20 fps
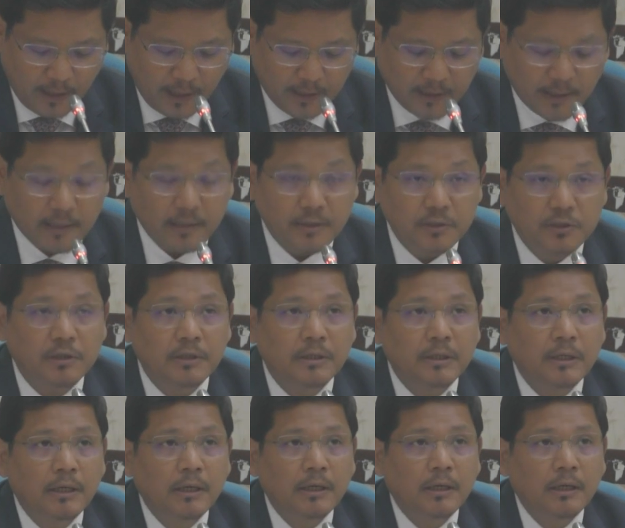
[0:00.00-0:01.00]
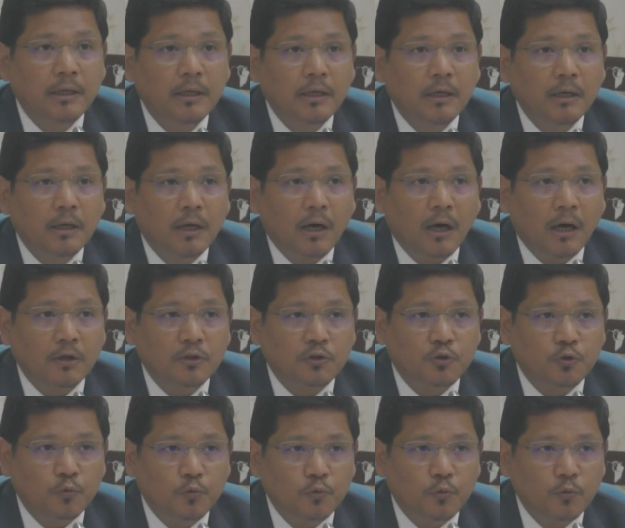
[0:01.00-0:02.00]
and energy
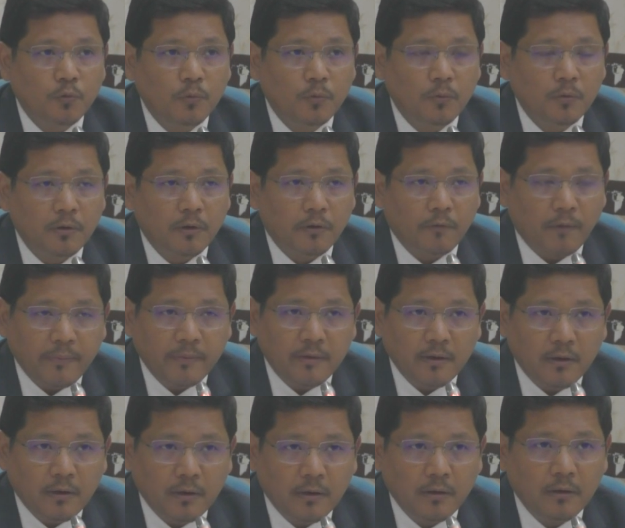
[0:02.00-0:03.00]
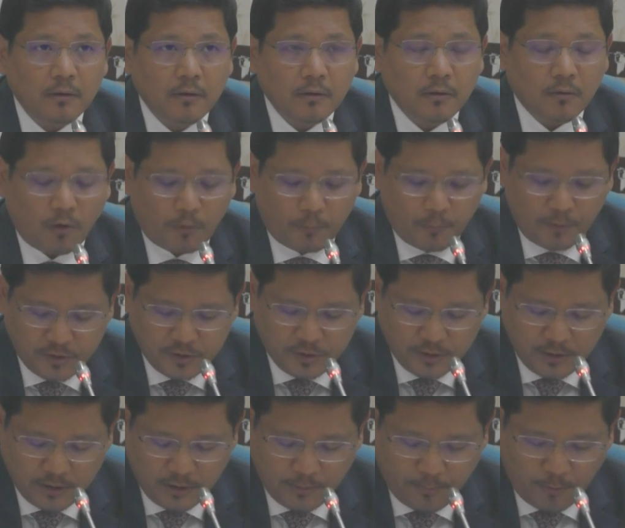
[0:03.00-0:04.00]
to run the
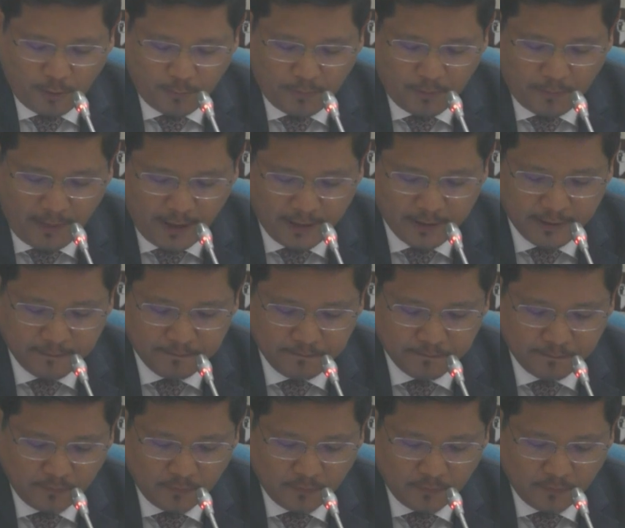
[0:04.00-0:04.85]
corporation in a proper manner.